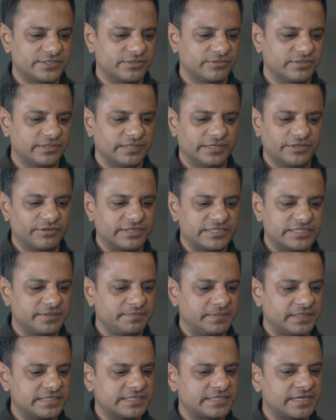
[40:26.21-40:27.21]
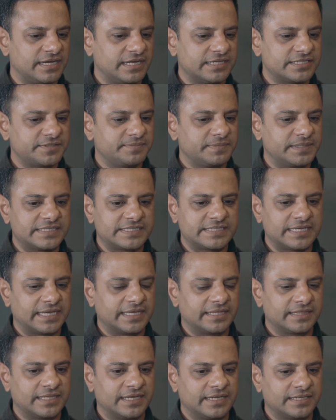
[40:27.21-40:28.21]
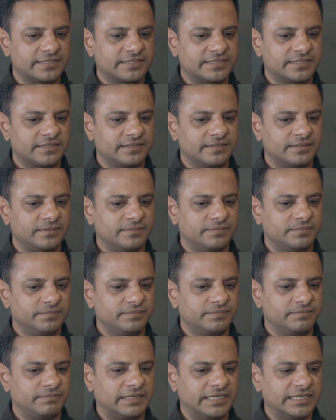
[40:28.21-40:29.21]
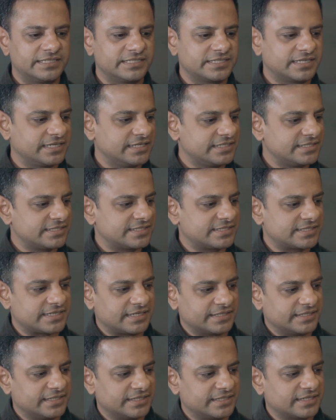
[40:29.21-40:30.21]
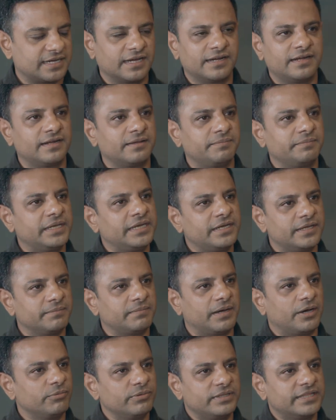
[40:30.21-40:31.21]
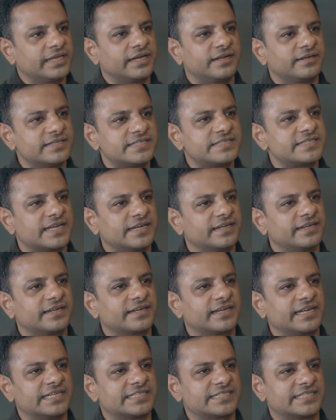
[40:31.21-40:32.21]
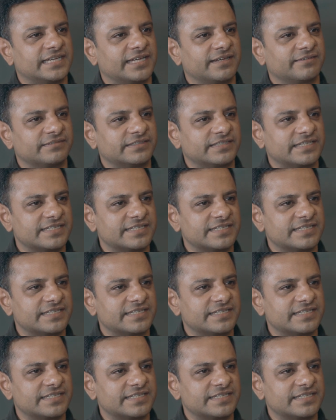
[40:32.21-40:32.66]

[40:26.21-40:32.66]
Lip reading: So the education minister asked me saying that my kids study in Kannada medium. How will they understand international language?